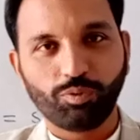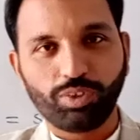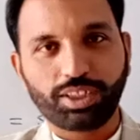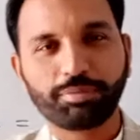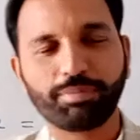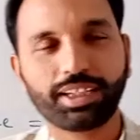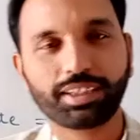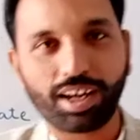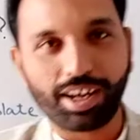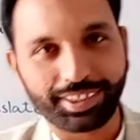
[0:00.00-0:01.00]
Welcome
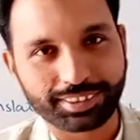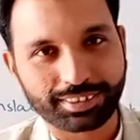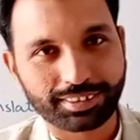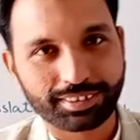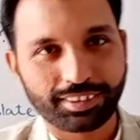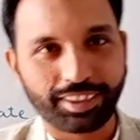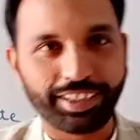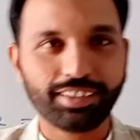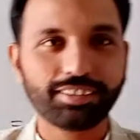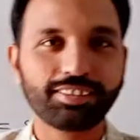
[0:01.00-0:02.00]
back, guys.
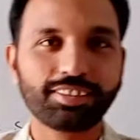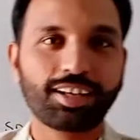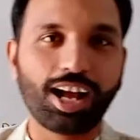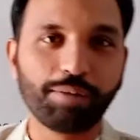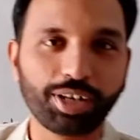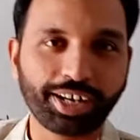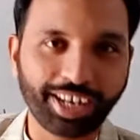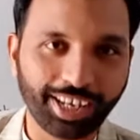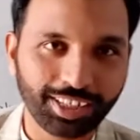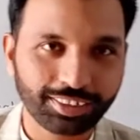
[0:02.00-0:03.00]
Here I'm
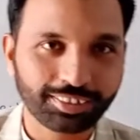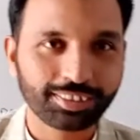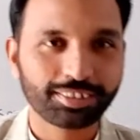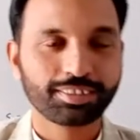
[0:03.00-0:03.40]
again